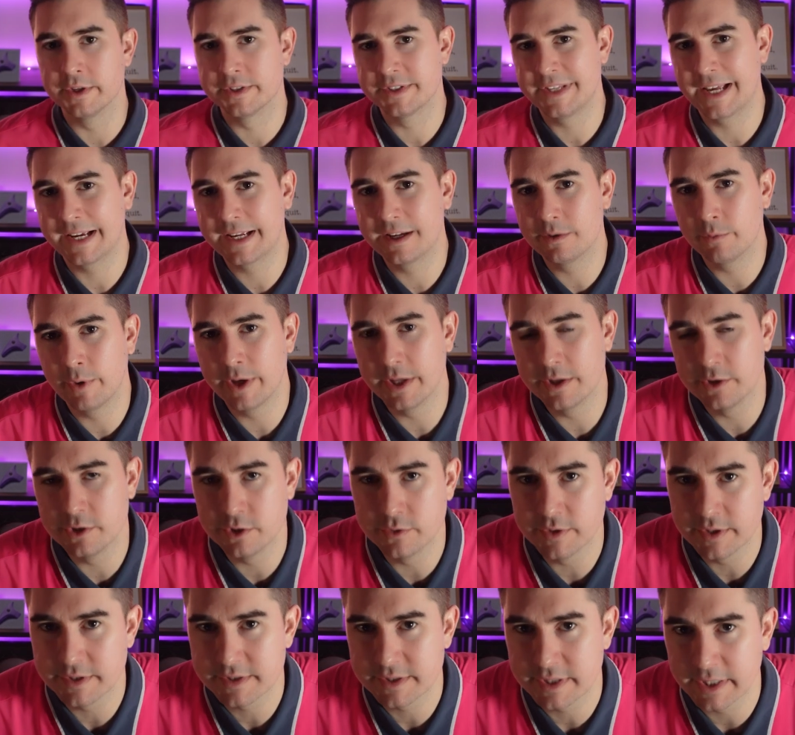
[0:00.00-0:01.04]
the second way to
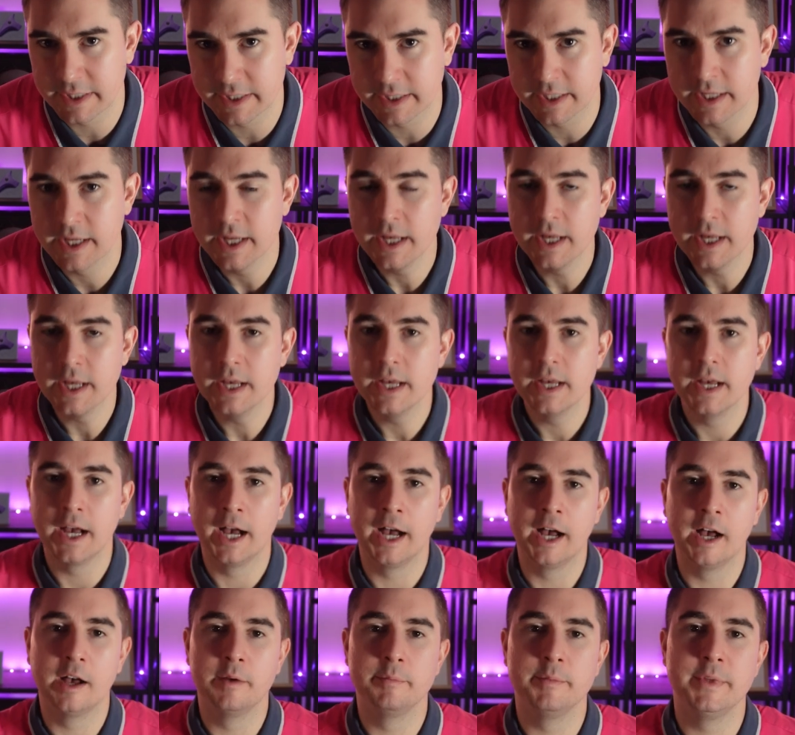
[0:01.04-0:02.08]
do this thing
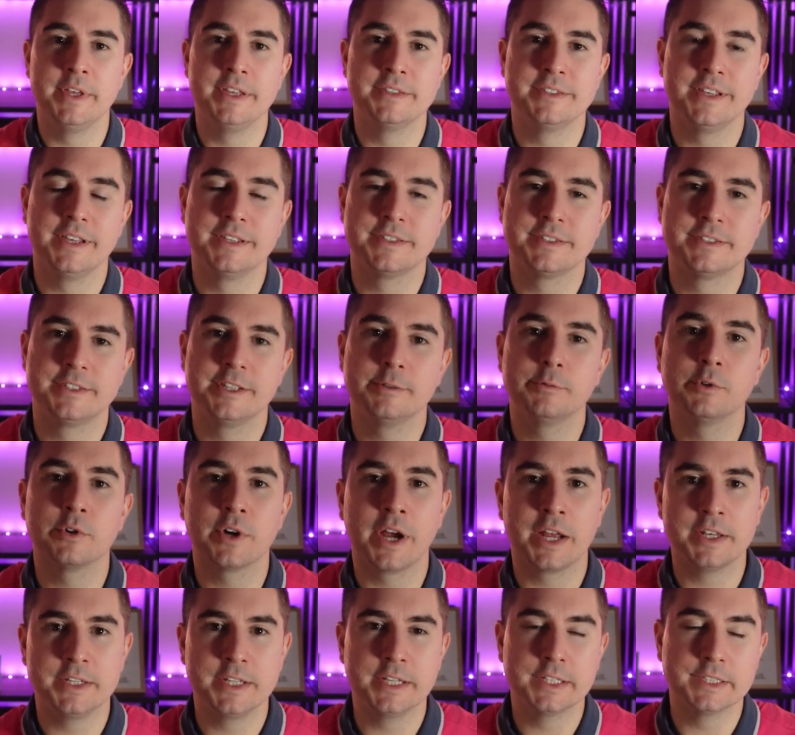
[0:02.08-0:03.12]
um, is a similar
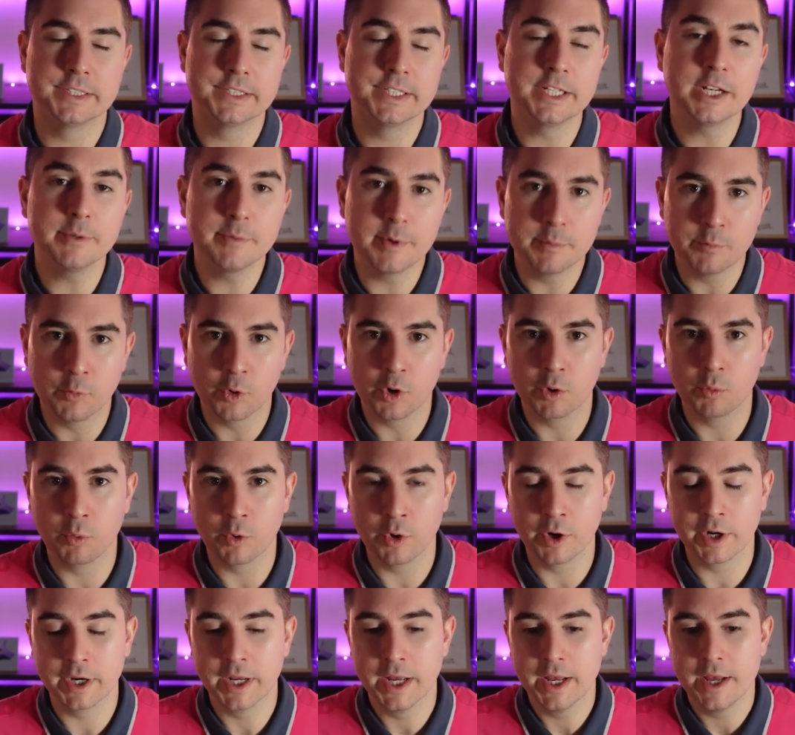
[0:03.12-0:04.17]
idea, a little bit more
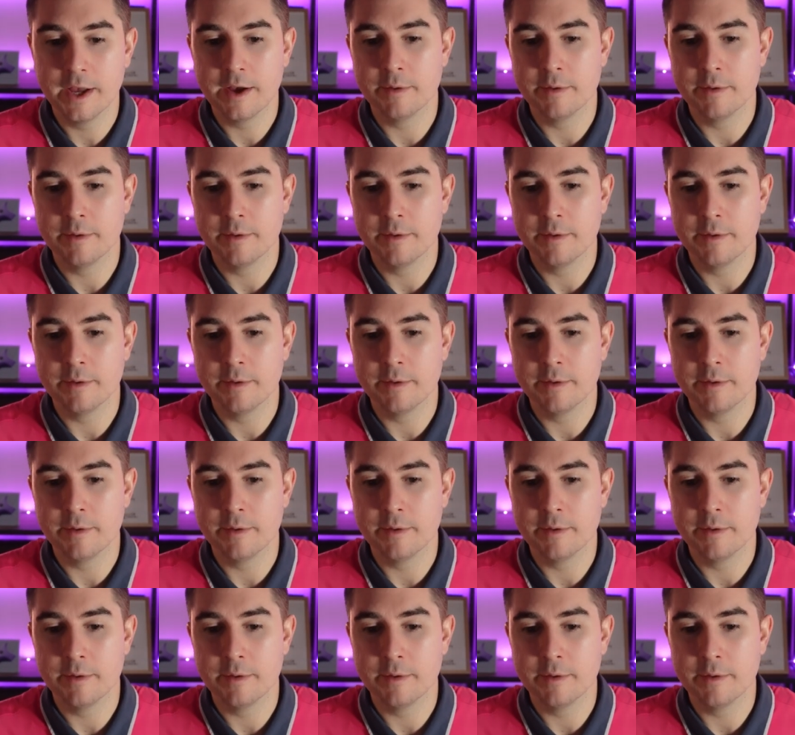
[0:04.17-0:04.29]
work,